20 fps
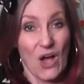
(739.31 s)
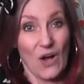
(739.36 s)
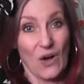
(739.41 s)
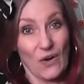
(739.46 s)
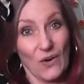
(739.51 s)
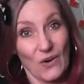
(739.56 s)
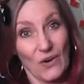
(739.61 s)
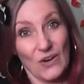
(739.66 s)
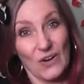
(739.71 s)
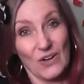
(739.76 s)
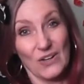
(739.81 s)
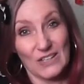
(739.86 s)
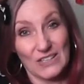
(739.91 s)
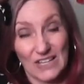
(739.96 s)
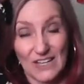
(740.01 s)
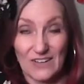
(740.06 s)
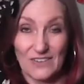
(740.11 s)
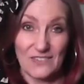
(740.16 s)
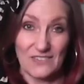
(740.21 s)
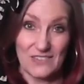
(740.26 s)
All
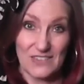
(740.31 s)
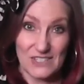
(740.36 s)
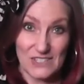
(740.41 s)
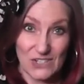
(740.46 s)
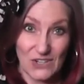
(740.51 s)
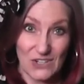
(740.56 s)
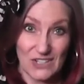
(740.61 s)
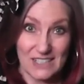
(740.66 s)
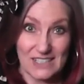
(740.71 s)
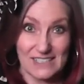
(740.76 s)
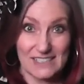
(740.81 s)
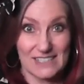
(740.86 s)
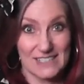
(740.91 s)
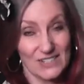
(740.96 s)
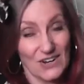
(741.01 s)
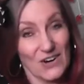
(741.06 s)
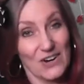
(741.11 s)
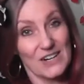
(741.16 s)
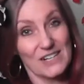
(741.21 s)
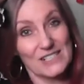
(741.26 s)
of the sharks
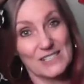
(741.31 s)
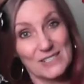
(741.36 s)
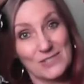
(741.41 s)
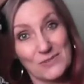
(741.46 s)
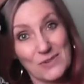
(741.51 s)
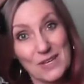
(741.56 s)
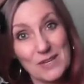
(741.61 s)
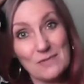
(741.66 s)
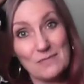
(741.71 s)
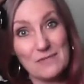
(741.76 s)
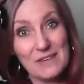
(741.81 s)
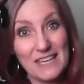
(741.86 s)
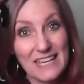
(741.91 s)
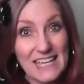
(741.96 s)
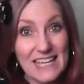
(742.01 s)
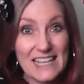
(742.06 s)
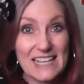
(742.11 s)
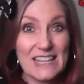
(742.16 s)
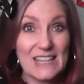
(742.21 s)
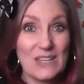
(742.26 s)
are swimming
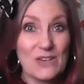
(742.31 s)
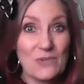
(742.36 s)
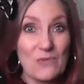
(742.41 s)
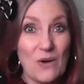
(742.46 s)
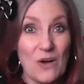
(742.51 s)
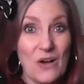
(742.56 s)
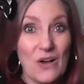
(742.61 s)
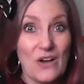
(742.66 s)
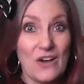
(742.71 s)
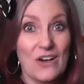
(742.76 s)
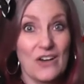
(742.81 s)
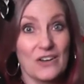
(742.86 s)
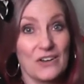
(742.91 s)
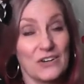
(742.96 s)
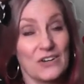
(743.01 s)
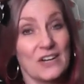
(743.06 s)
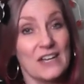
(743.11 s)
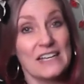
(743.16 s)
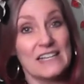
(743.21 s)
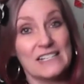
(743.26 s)
in the
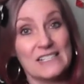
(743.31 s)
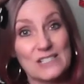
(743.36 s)
water,